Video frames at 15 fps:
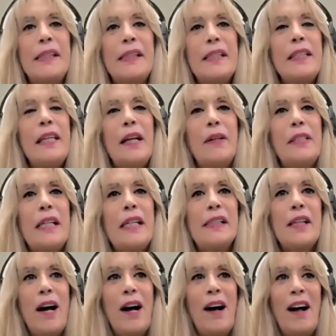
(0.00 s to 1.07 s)
it does
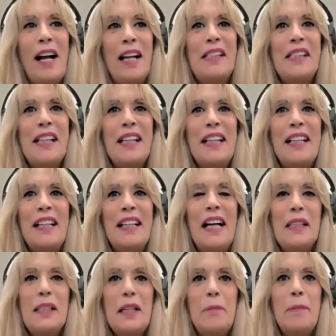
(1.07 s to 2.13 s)
cause a
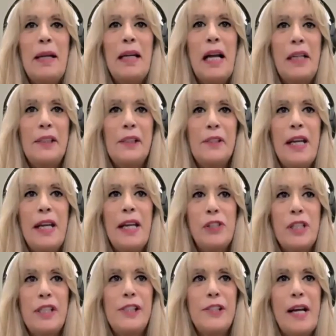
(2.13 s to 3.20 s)
little bit of
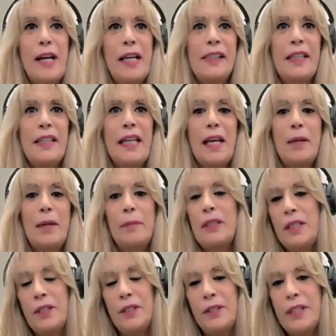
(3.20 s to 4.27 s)
consternation and stress on the animal
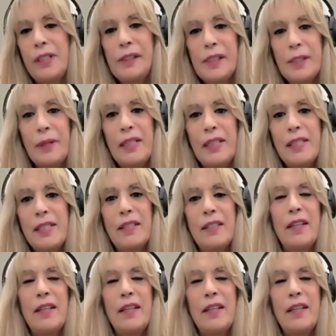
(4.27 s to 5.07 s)
until they're used to it.